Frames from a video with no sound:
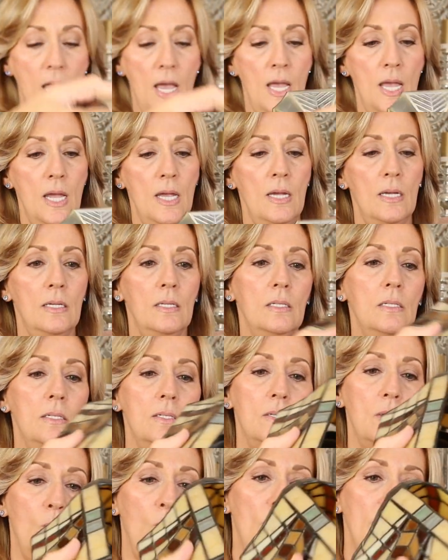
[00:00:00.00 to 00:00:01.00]

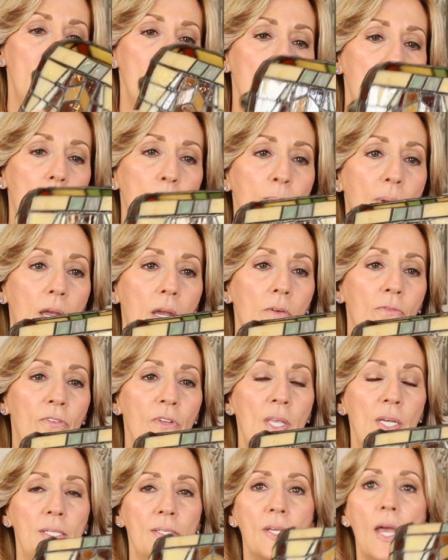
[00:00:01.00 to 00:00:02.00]
And what did I pay
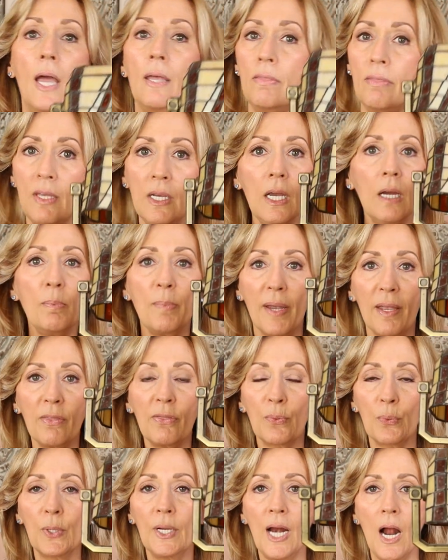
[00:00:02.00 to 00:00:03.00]
for this? I think I
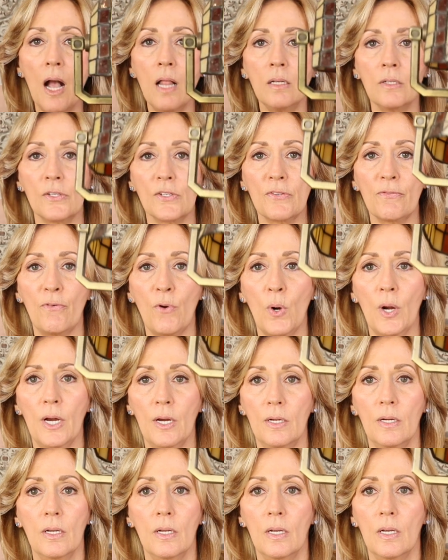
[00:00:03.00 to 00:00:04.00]
paid $3 for
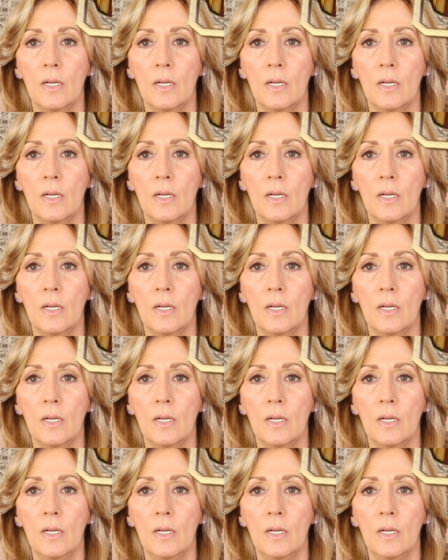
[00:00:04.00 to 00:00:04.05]
it.